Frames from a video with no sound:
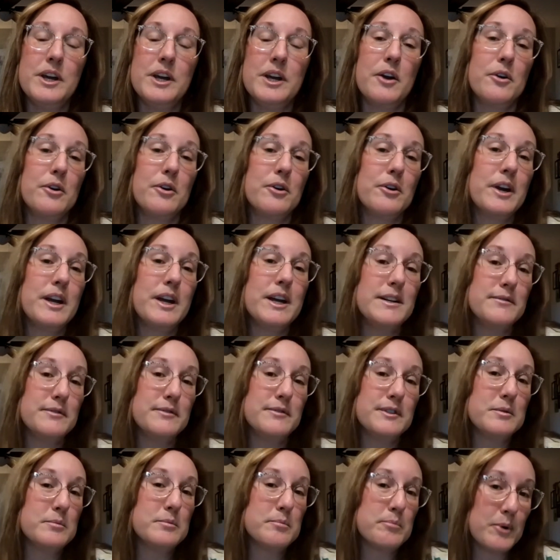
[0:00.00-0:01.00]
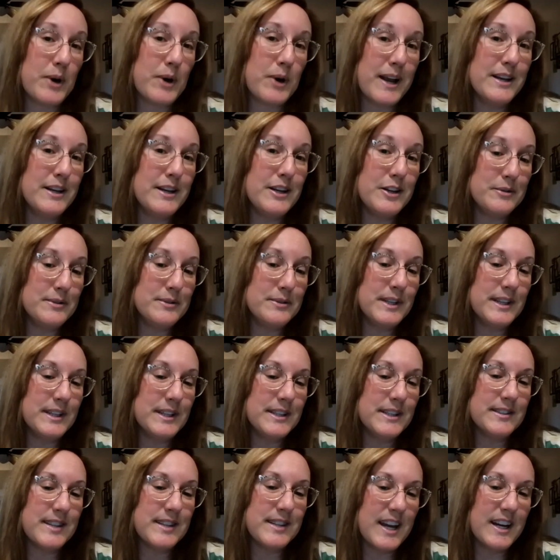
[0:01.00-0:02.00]
doing a creative sprint
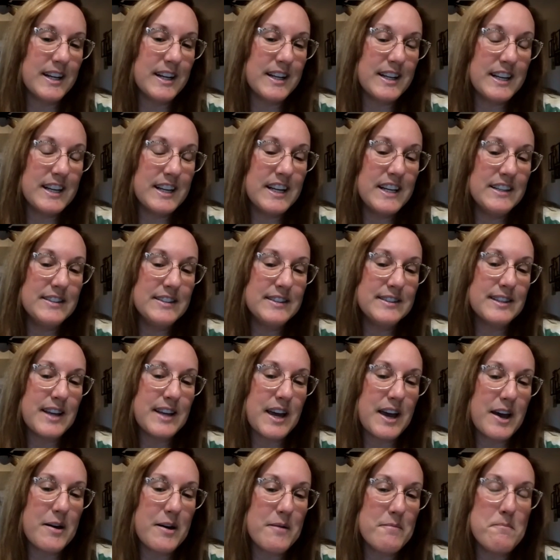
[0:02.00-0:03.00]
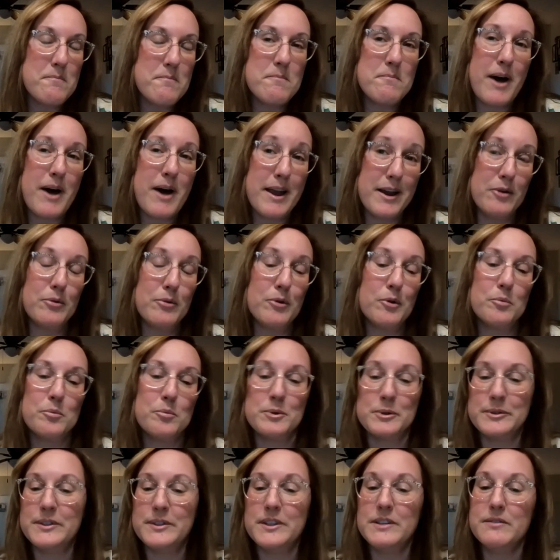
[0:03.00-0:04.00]
using these techniques, my
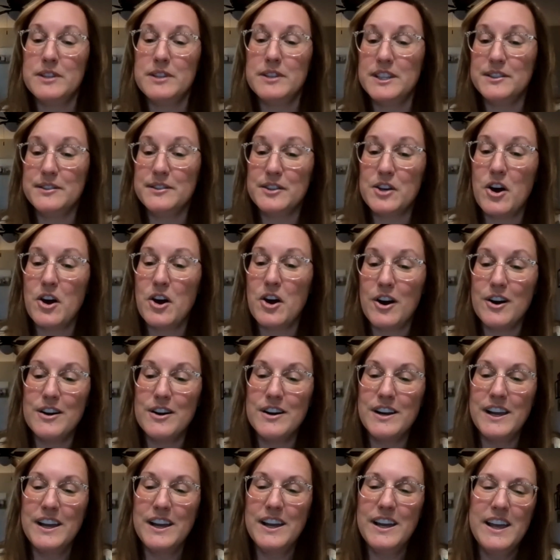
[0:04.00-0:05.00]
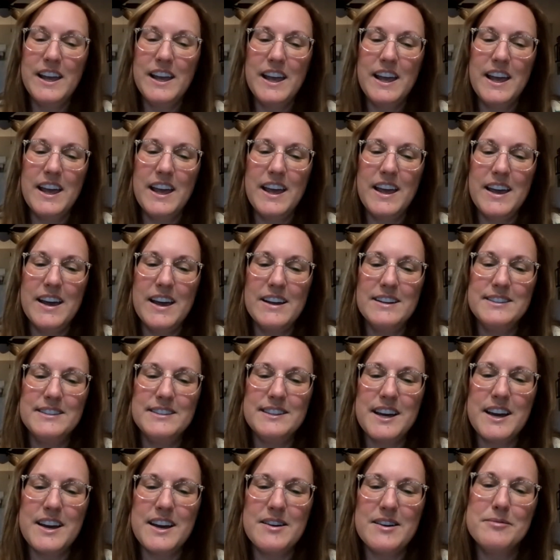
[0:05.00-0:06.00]
group received this card,
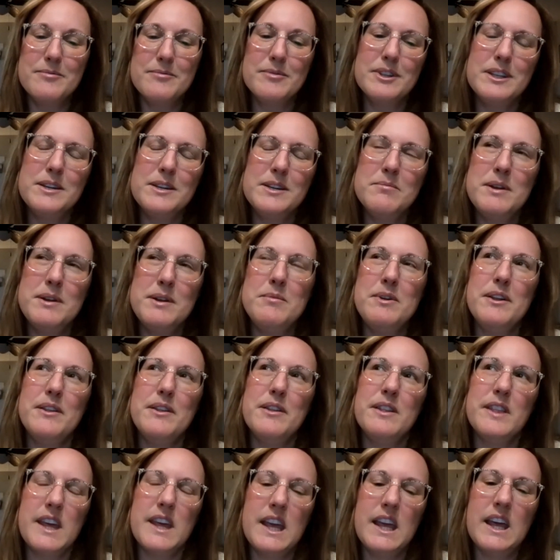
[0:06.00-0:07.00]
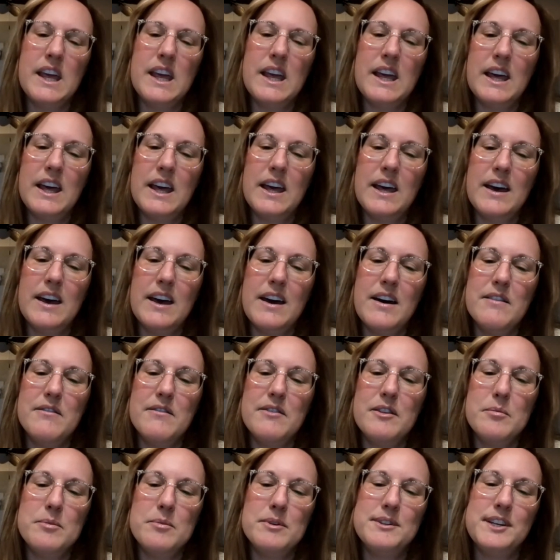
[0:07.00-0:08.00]
and it really made me think
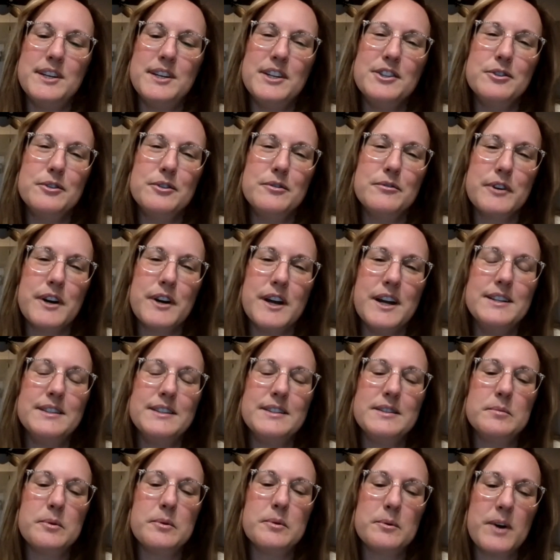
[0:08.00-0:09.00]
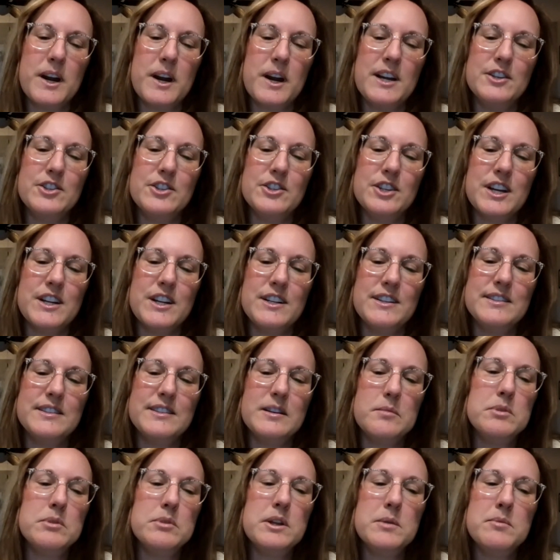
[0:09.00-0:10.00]
of the potential for inspiration
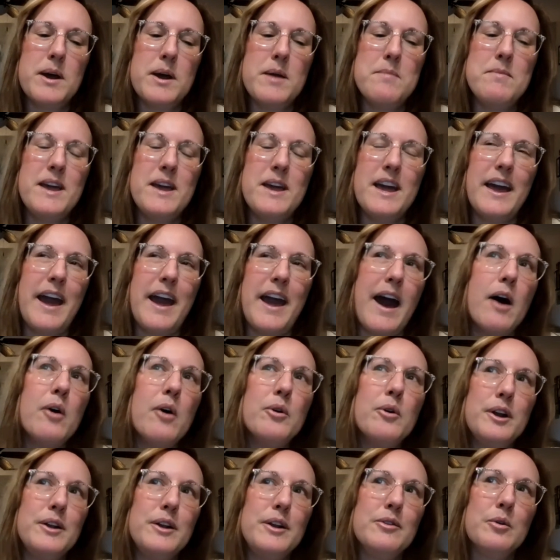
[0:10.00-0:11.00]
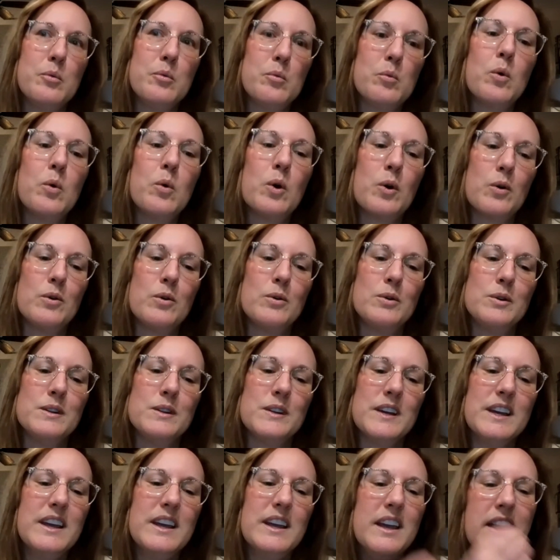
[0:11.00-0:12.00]
simply by being out in the
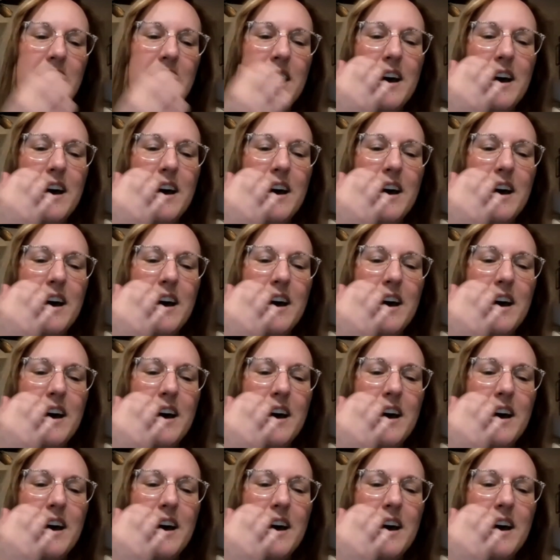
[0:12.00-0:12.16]
world,